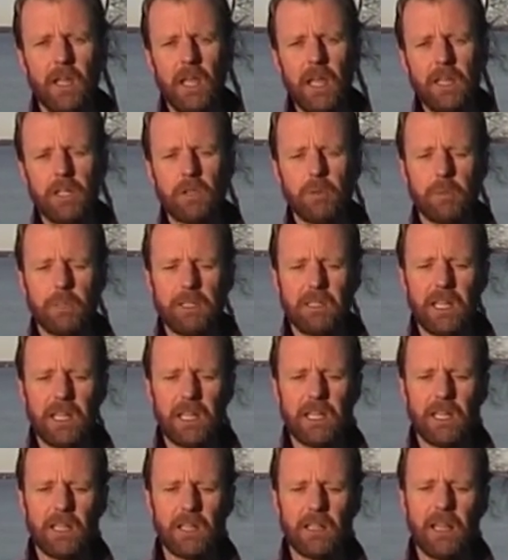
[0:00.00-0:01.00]
and you'll be
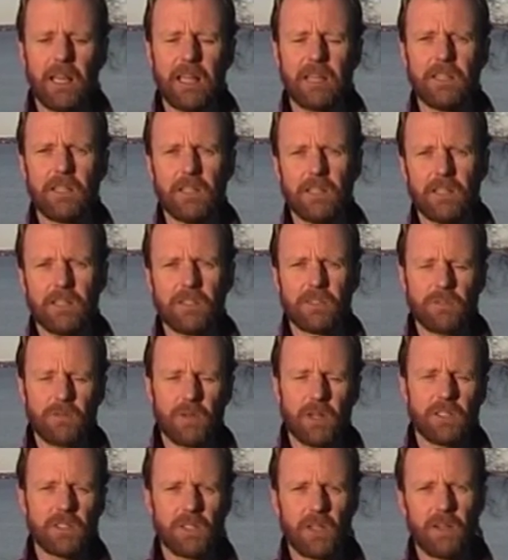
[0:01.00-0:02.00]
taking that
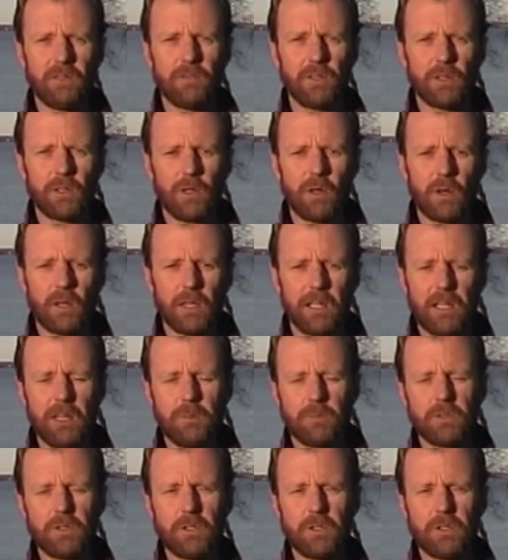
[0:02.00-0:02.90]
stress off your lower limbs.